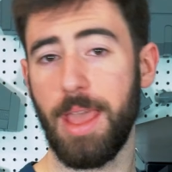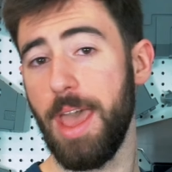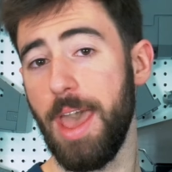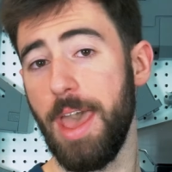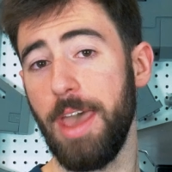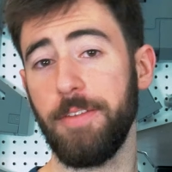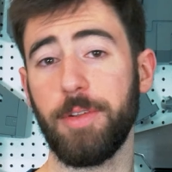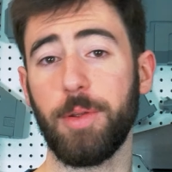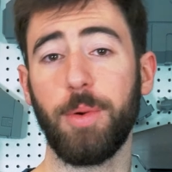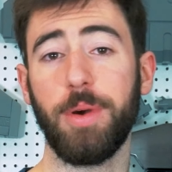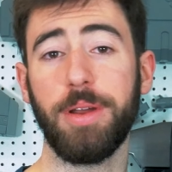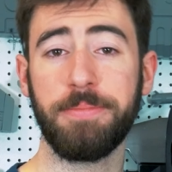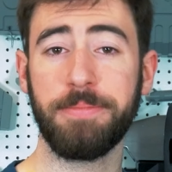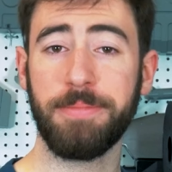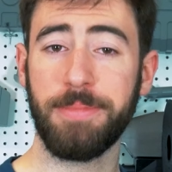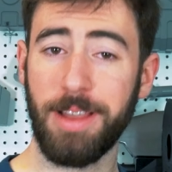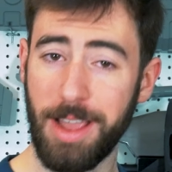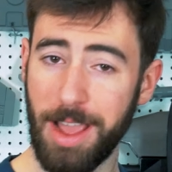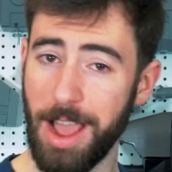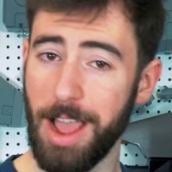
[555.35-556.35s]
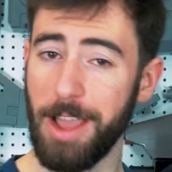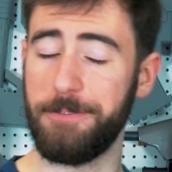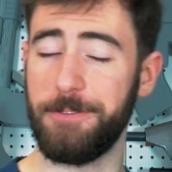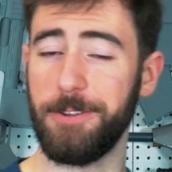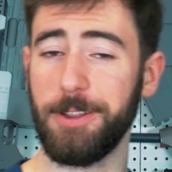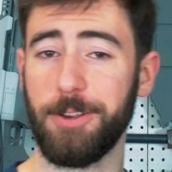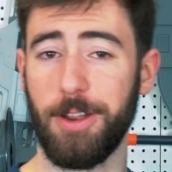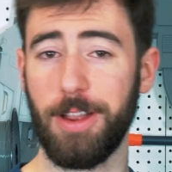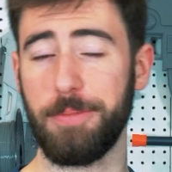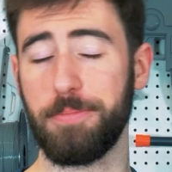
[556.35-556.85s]
Hey everyone, I
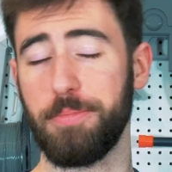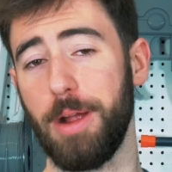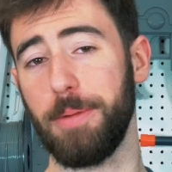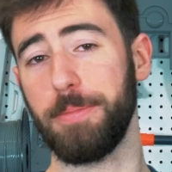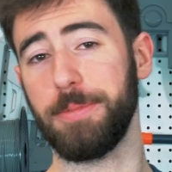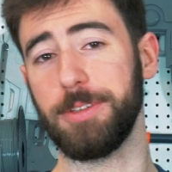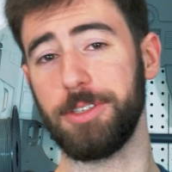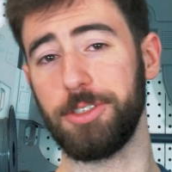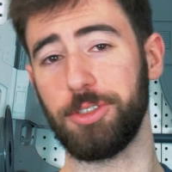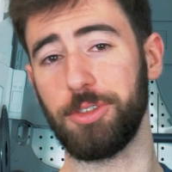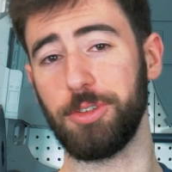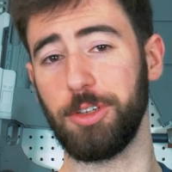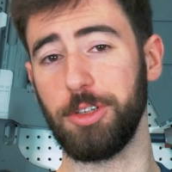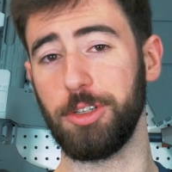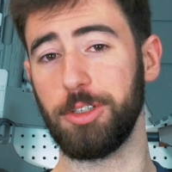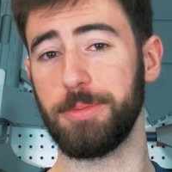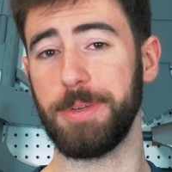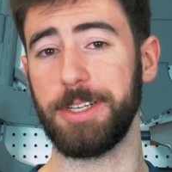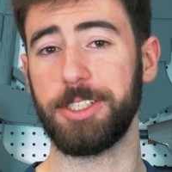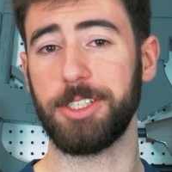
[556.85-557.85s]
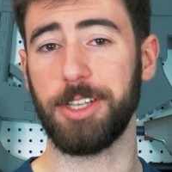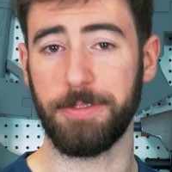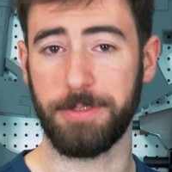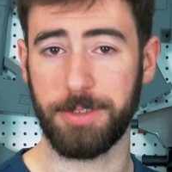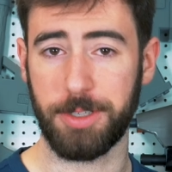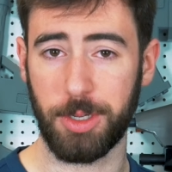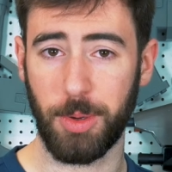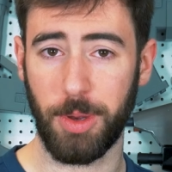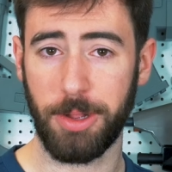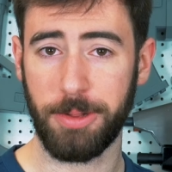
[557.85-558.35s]
figure I'd properly introduce
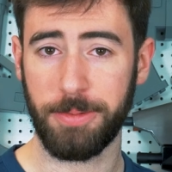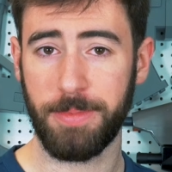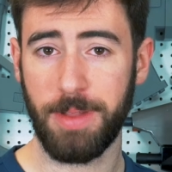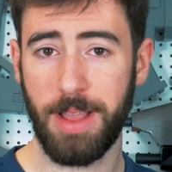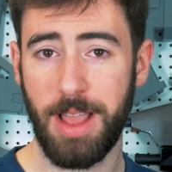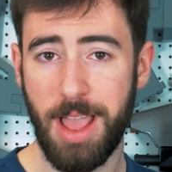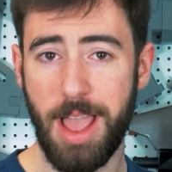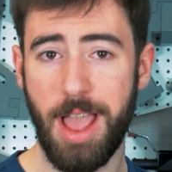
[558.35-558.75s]
myself to you all.